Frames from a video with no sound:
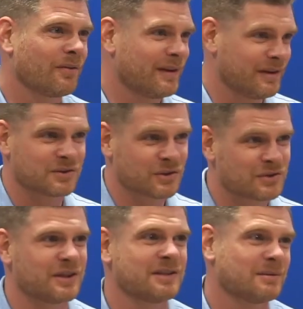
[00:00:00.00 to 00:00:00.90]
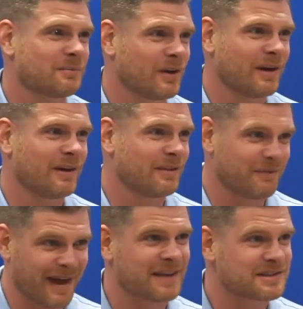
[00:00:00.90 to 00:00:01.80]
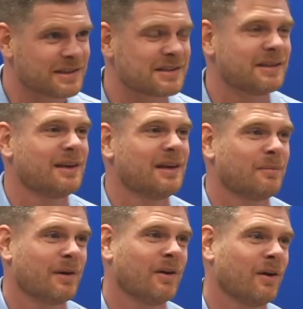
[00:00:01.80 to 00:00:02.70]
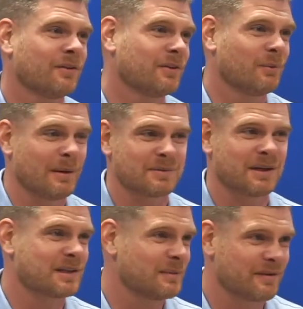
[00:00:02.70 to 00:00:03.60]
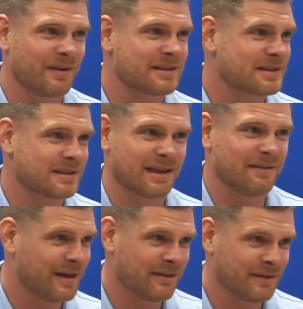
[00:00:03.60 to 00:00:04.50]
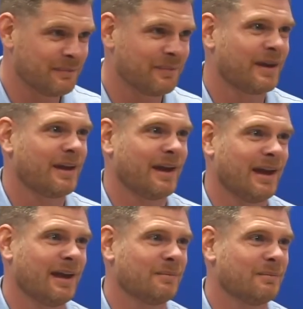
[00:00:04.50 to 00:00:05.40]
your search engine probably the fastest, but also the website's going to be the fastest out of any of them. And